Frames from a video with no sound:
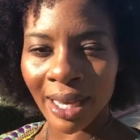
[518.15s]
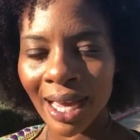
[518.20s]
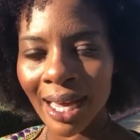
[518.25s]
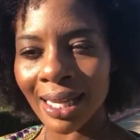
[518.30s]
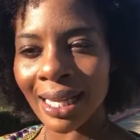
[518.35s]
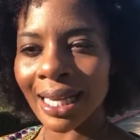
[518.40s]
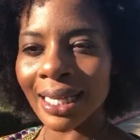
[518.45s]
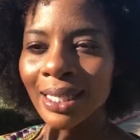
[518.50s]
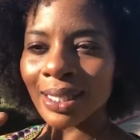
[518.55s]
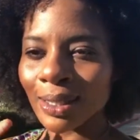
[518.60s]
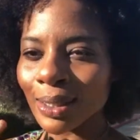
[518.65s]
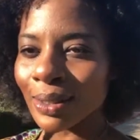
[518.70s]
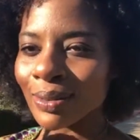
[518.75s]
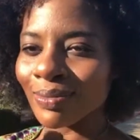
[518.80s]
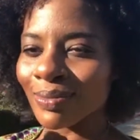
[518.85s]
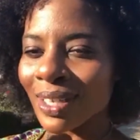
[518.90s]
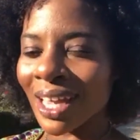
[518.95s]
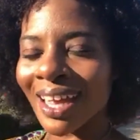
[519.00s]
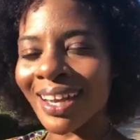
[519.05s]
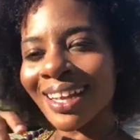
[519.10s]
I got like a
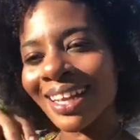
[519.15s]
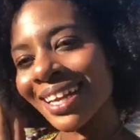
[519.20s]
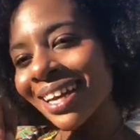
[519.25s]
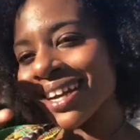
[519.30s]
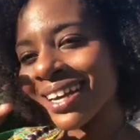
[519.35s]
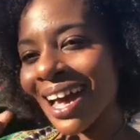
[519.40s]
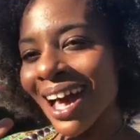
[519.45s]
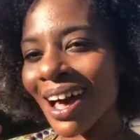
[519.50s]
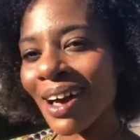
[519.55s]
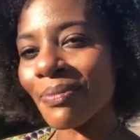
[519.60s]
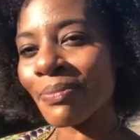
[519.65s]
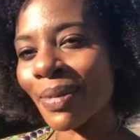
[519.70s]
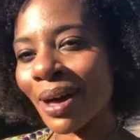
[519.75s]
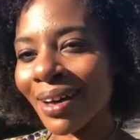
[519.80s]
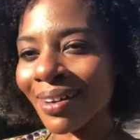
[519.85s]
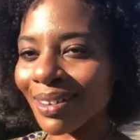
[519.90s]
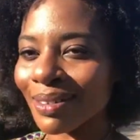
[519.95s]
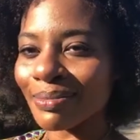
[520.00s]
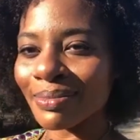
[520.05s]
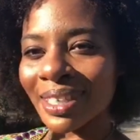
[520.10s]
kind of like a god
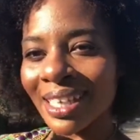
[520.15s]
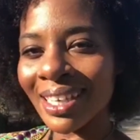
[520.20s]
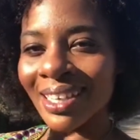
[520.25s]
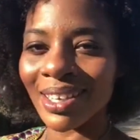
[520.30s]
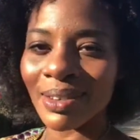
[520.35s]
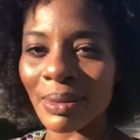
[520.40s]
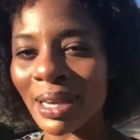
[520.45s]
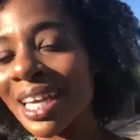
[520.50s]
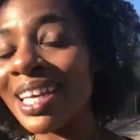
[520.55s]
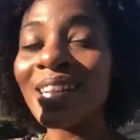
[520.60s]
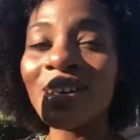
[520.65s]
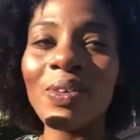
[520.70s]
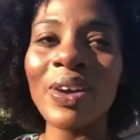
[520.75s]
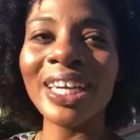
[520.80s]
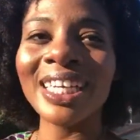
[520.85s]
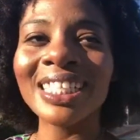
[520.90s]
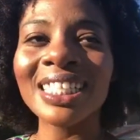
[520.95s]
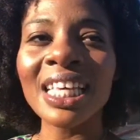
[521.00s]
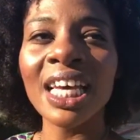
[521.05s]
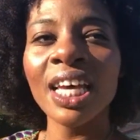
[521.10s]
mom here. But
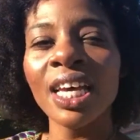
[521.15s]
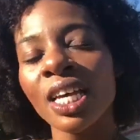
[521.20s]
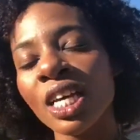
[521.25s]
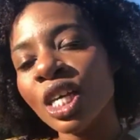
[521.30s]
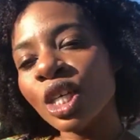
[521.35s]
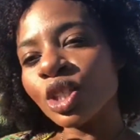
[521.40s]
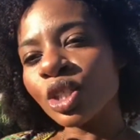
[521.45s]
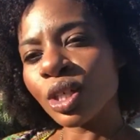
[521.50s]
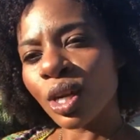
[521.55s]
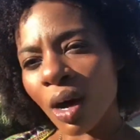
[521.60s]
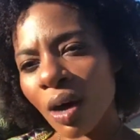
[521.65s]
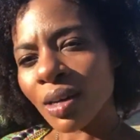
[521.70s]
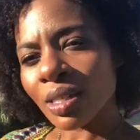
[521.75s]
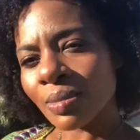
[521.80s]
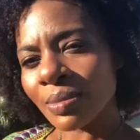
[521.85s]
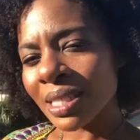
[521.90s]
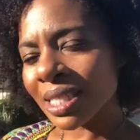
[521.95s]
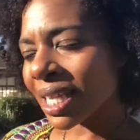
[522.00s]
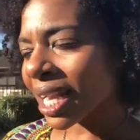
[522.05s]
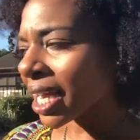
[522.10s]
anyways, she calls
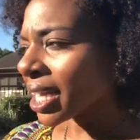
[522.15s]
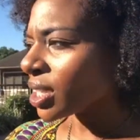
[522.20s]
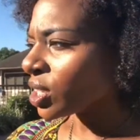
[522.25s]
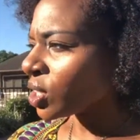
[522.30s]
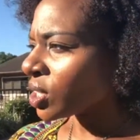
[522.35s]
me today.